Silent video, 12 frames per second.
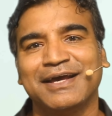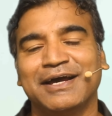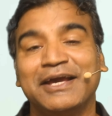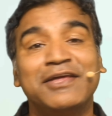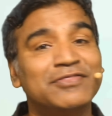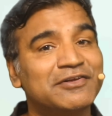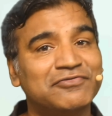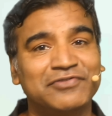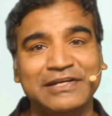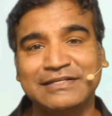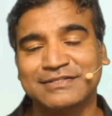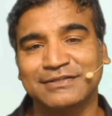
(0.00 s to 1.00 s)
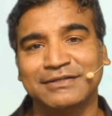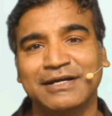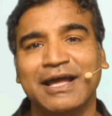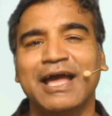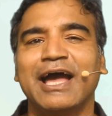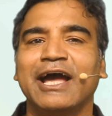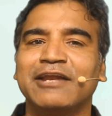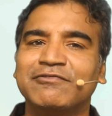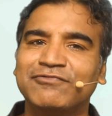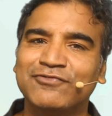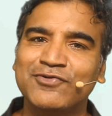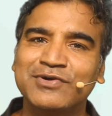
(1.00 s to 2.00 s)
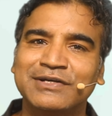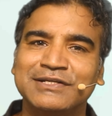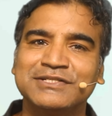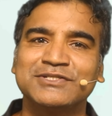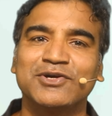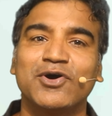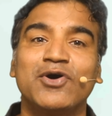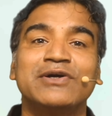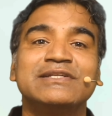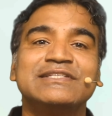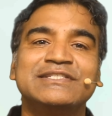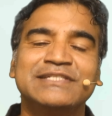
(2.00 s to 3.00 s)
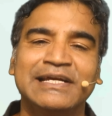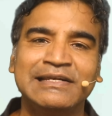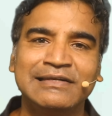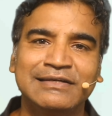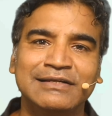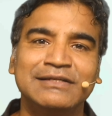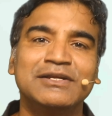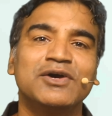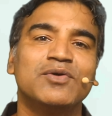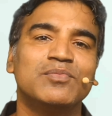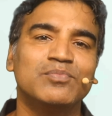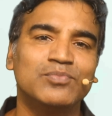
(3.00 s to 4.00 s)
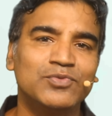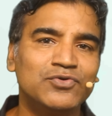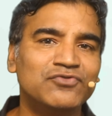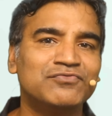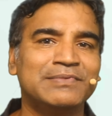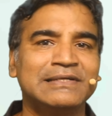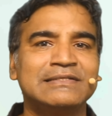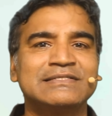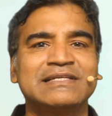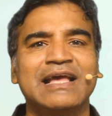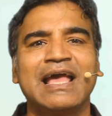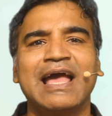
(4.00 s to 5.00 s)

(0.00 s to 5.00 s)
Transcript: in the freezer and focus on gentle movements